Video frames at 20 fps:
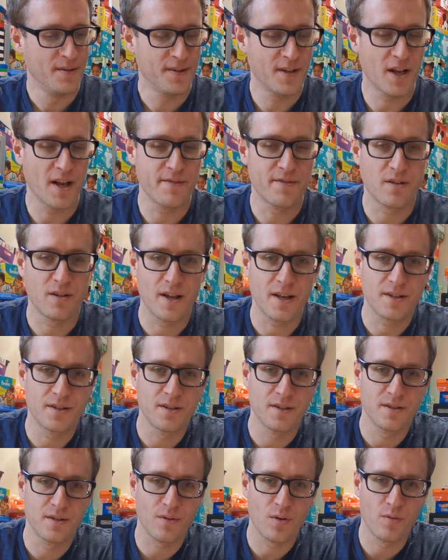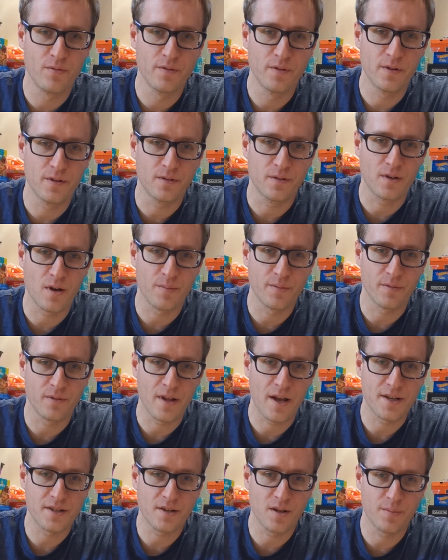that I've collected over the
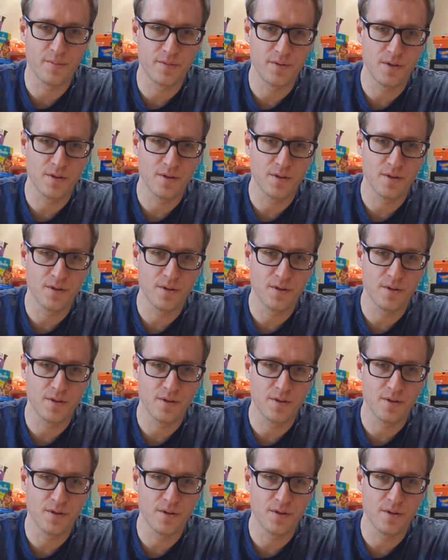last couple